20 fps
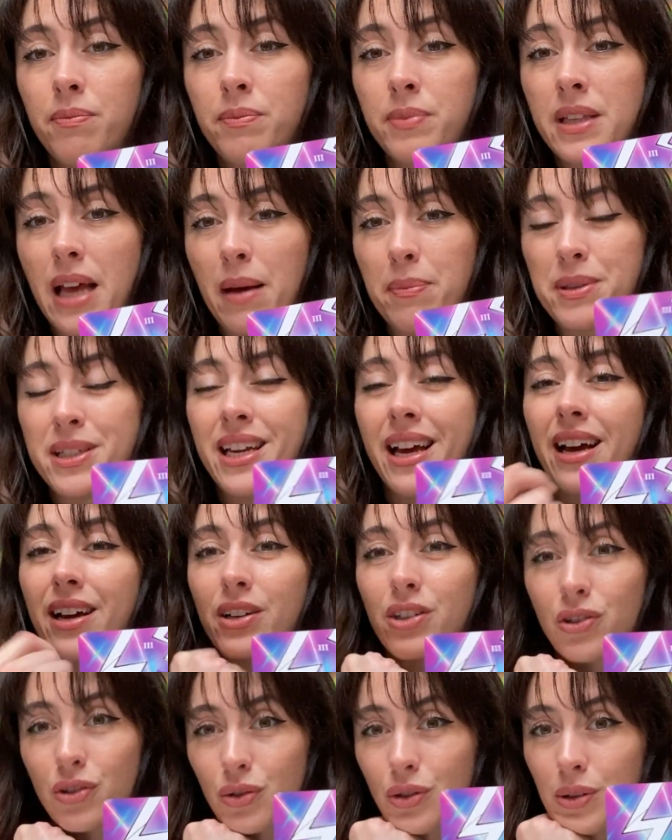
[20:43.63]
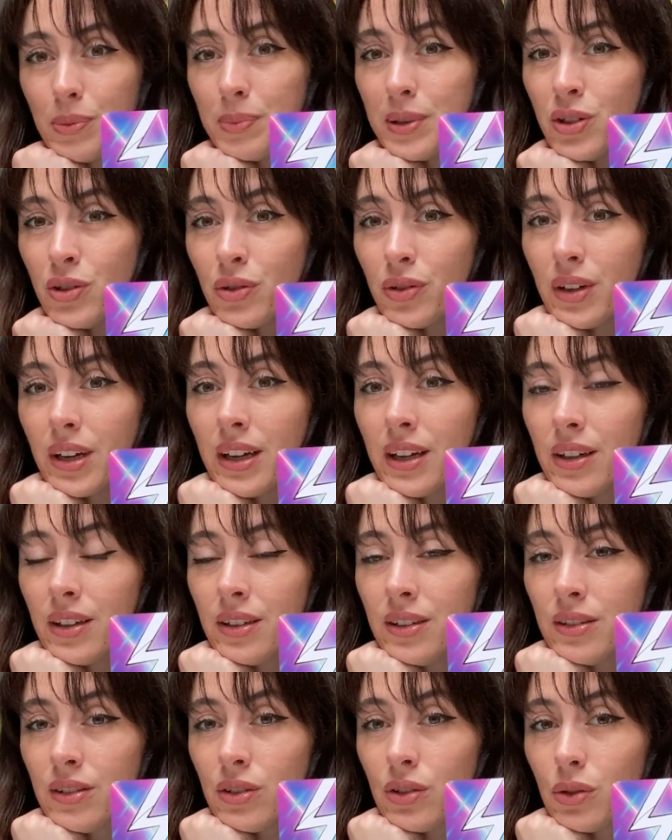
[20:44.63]
sabotage or
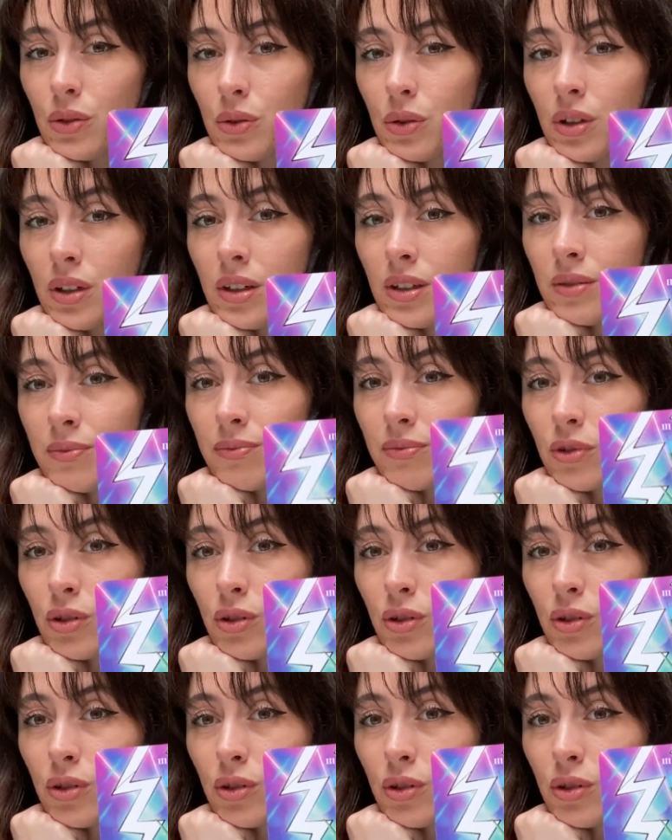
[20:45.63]
betrayal or